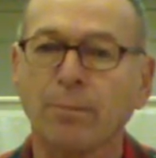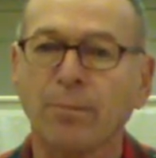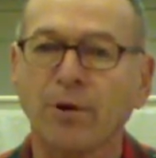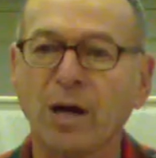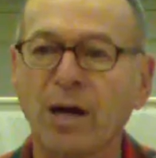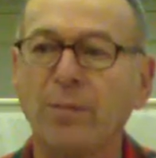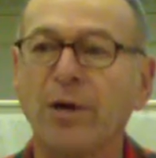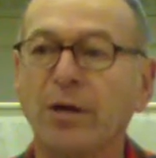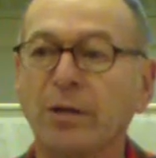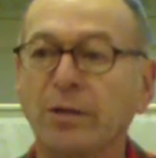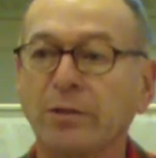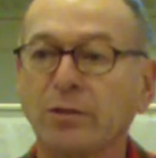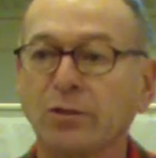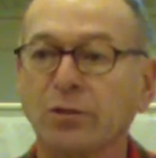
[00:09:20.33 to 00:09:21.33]
primary
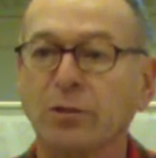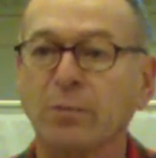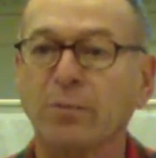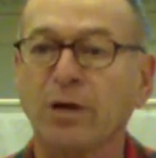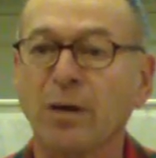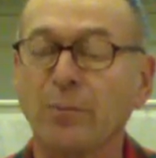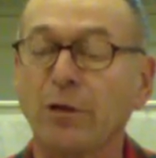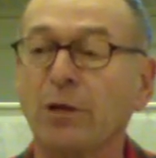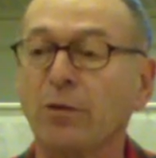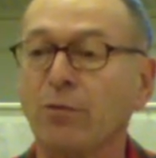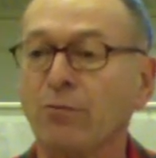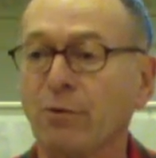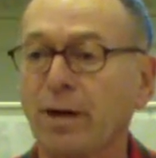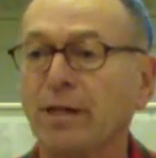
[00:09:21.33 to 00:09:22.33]
concern, primary
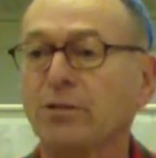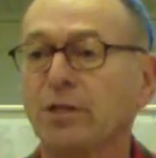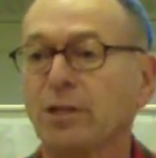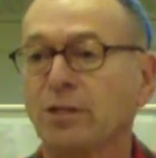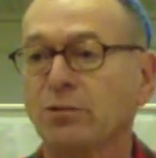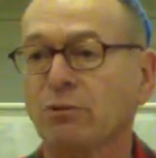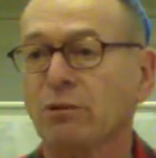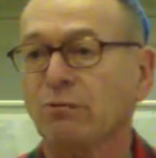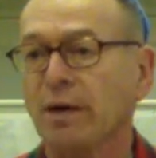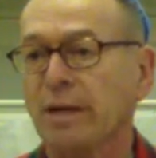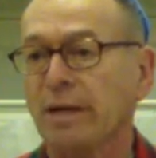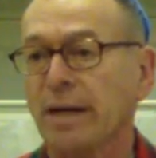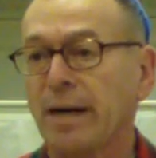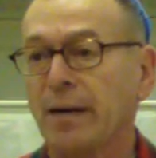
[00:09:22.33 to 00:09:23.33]
threat to Israel
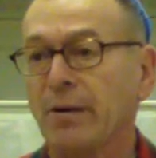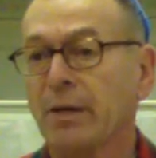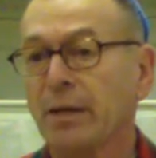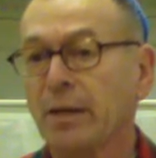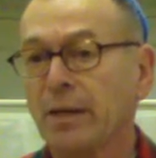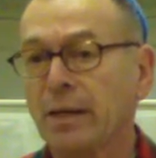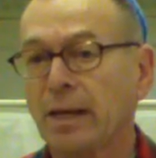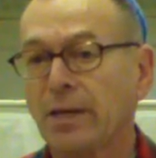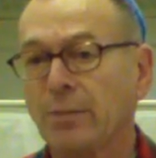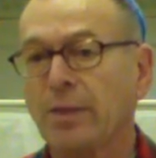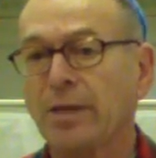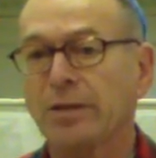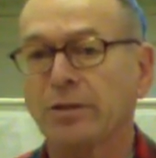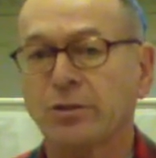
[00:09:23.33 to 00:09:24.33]
right now, and the
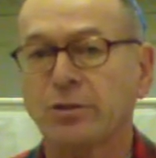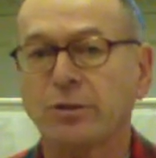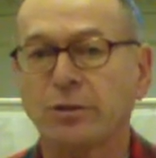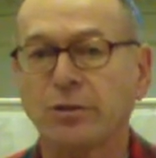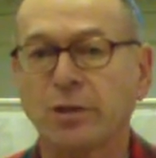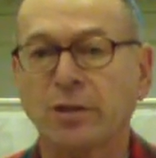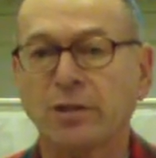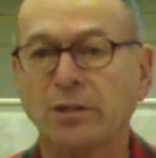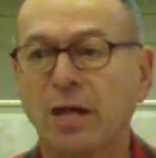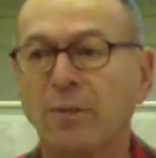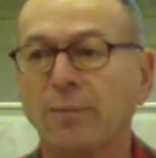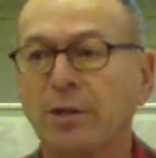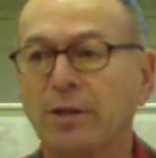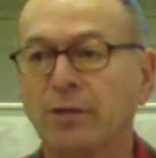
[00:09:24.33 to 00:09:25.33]
big concern is that it's
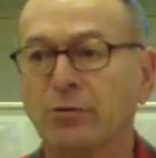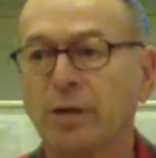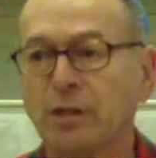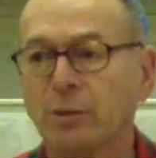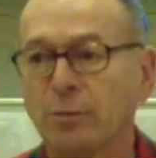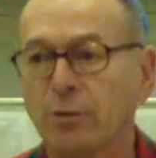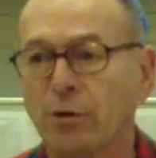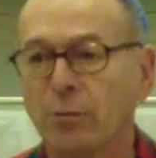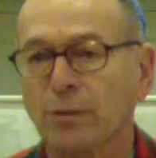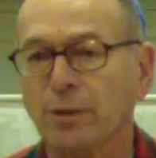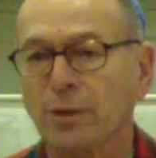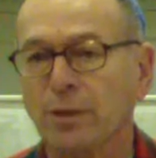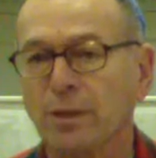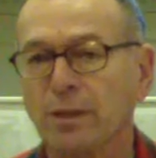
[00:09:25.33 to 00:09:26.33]
not being addressed
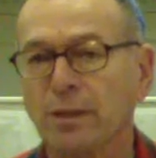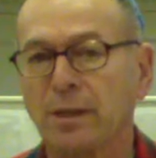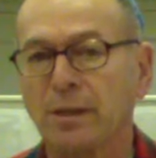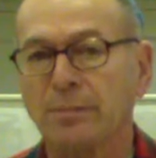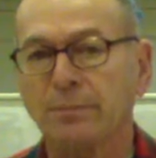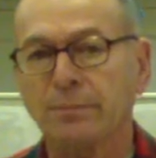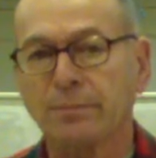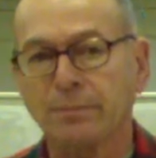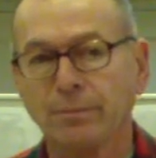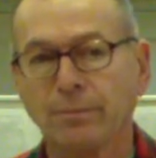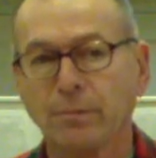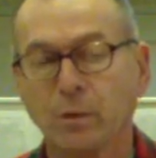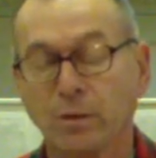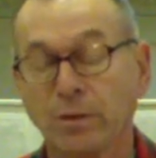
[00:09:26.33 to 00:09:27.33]
appropriately uh,
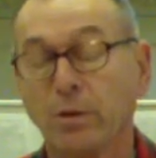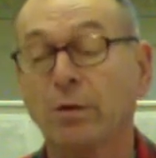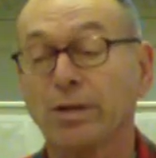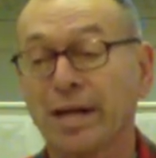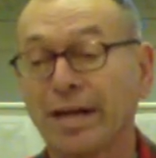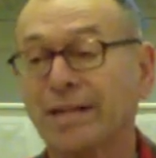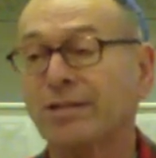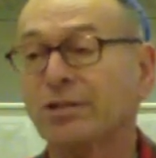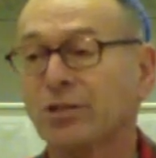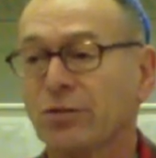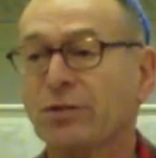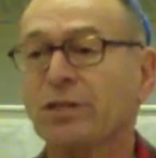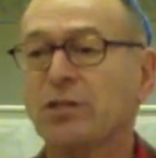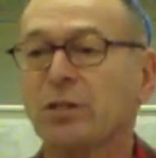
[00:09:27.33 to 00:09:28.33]
or, or, taken
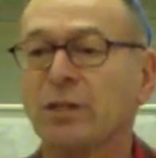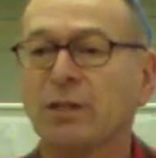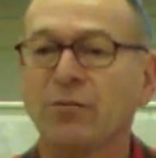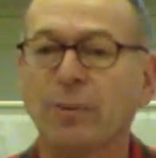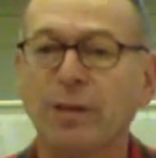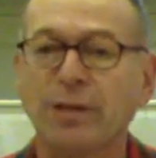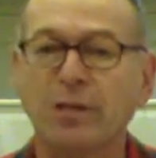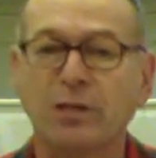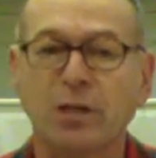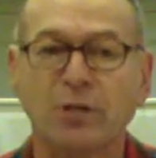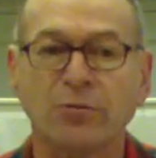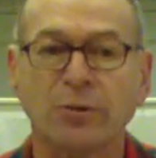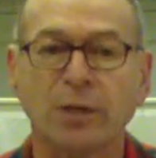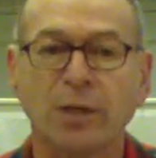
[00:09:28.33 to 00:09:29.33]
seriously enough by this
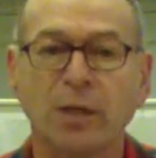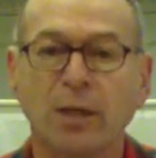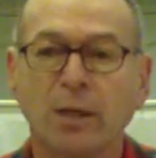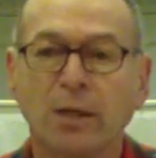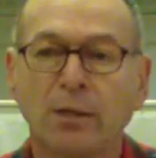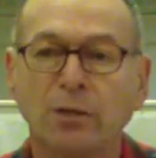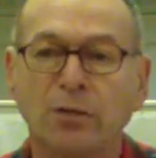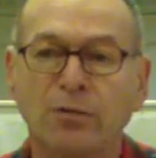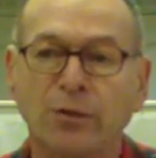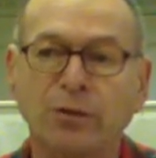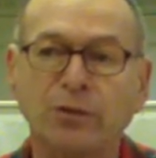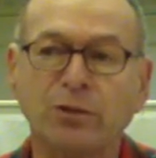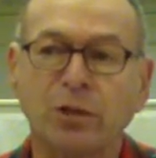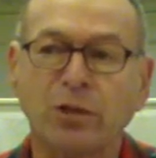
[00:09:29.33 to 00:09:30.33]
country. So if you're
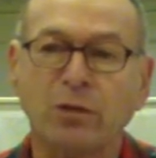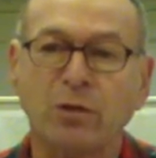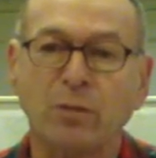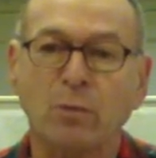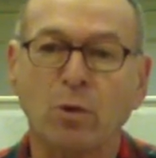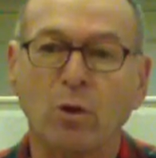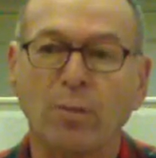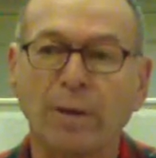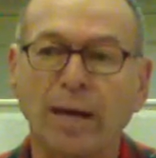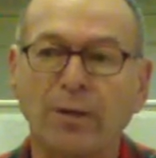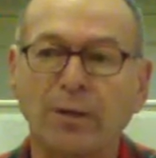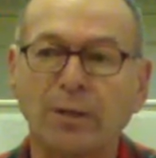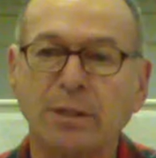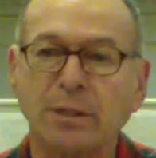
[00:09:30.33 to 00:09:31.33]
interested in knowing more
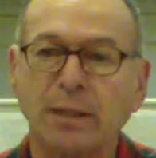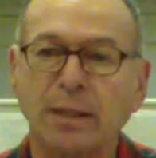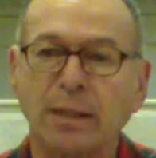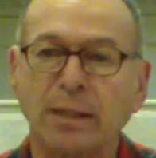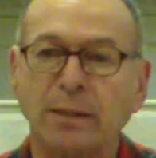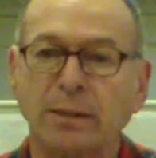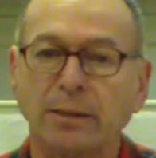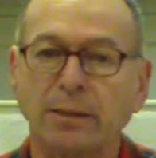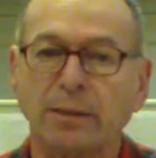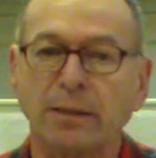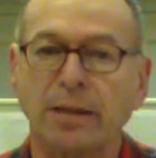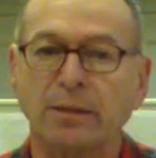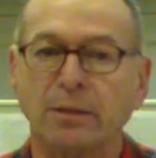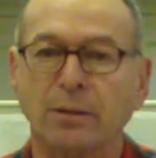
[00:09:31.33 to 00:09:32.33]
about it, uh,
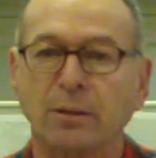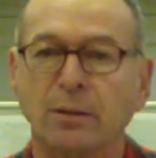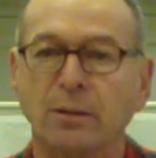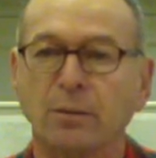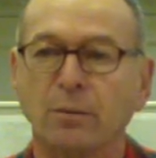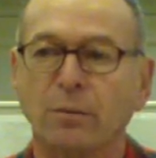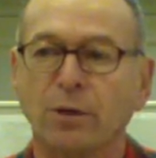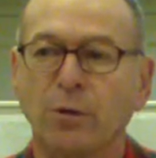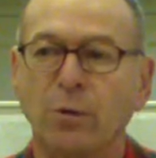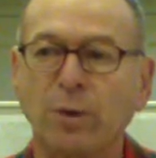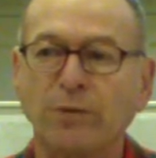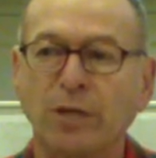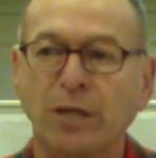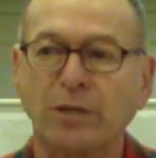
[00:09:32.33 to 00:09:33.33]
it their
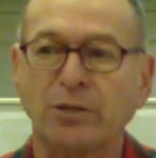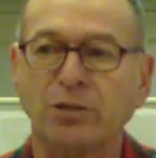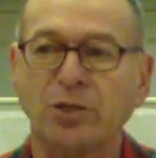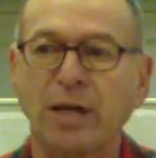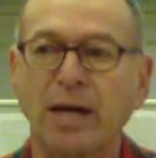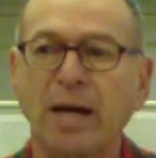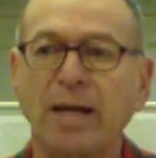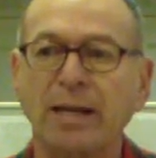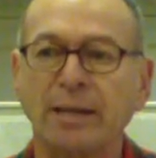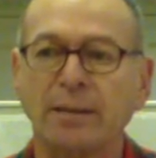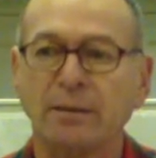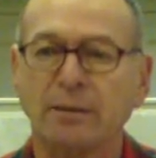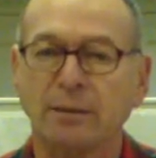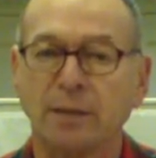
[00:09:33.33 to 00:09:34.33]
website is
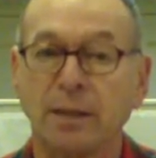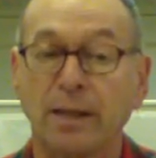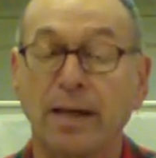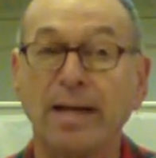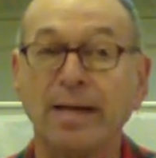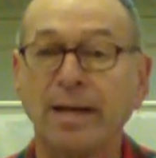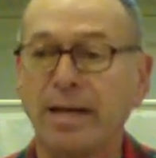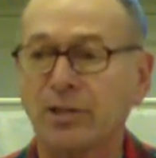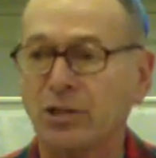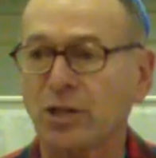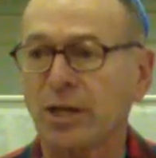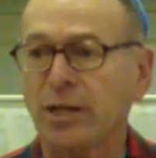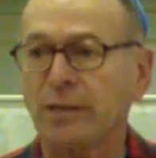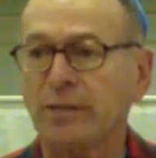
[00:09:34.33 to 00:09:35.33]

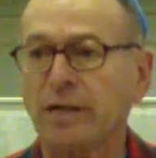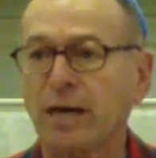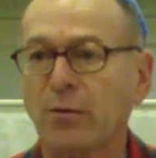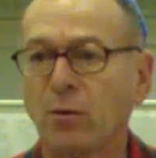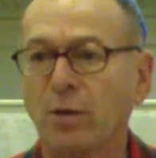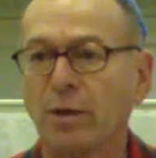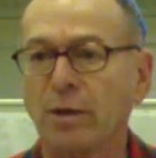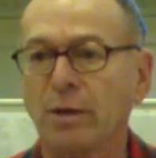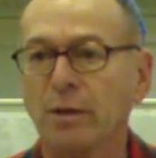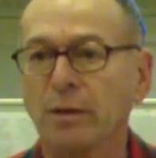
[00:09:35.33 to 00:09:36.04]
jinsa.org.